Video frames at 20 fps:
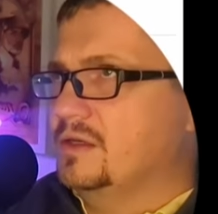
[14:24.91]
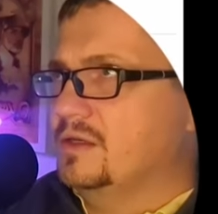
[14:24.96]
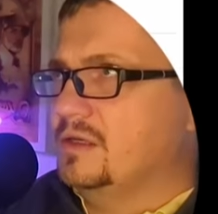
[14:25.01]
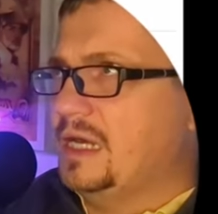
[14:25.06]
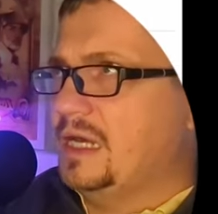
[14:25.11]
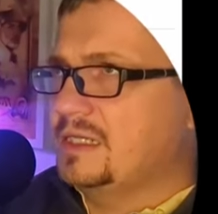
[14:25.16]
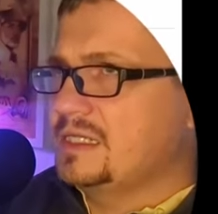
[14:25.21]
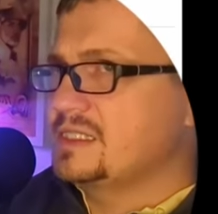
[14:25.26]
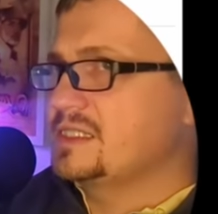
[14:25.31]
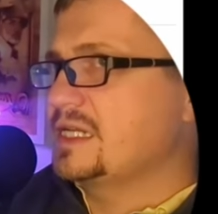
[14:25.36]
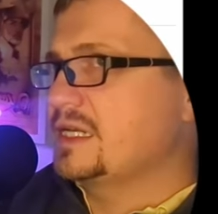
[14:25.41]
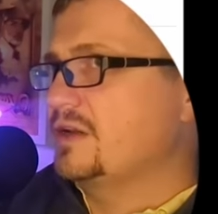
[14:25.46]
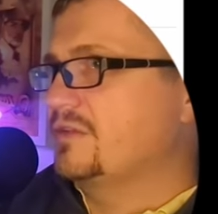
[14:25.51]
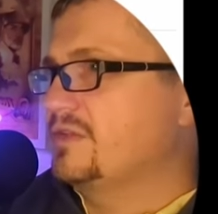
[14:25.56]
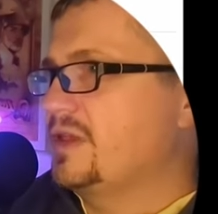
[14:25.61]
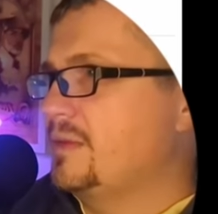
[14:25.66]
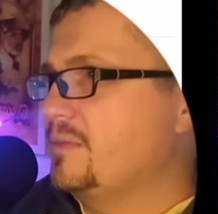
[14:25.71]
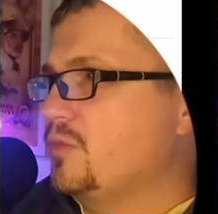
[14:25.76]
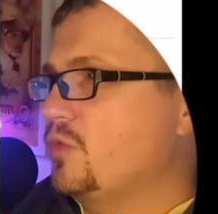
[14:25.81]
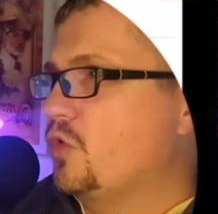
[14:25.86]
At least 10 of
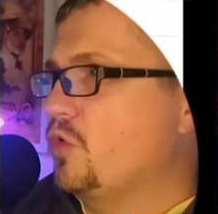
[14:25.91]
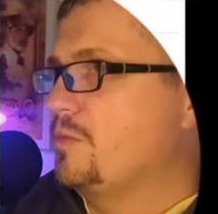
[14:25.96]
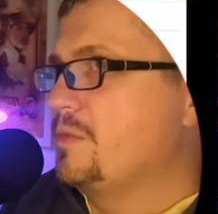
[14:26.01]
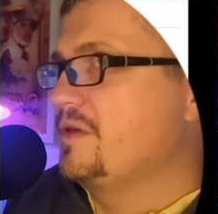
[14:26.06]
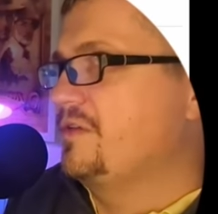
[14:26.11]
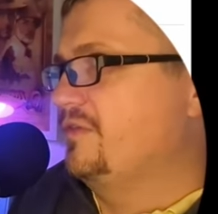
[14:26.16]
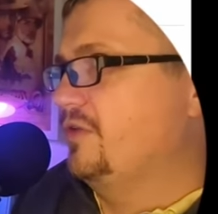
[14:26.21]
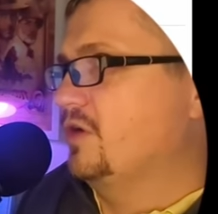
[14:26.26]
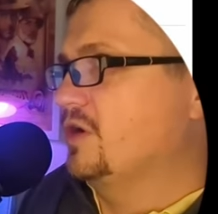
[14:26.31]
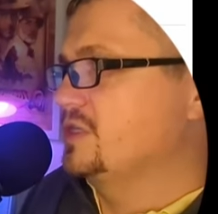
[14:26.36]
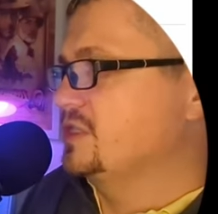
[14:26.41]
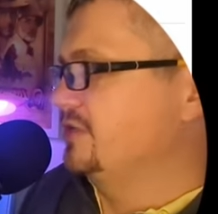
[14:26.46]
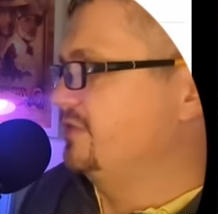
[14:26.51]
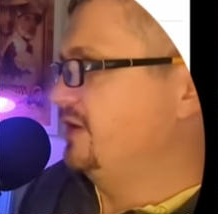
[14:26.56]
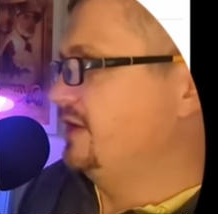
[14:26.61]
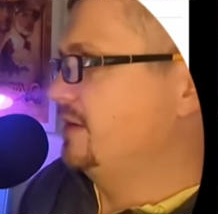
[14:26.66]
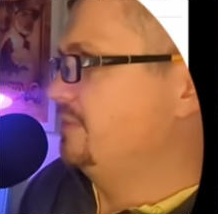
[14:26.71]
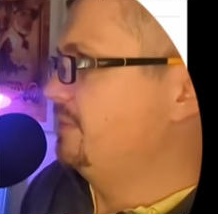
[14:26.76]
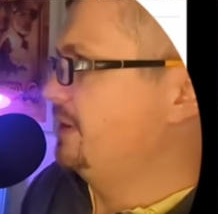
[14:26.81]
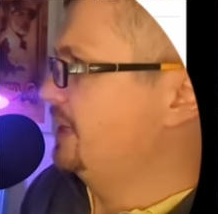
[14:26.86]
them will be forks of
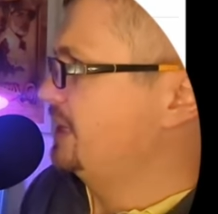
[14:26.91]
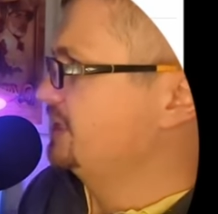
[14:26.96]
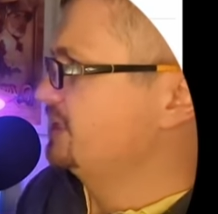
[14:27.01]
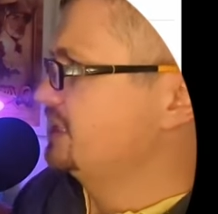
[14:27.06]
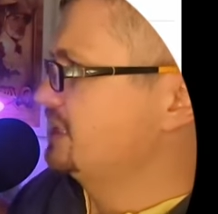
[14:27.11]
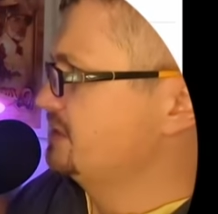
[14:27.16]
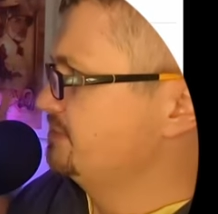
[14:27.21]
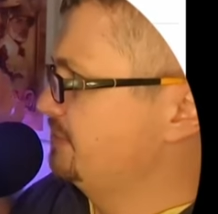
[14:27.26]
other packages, but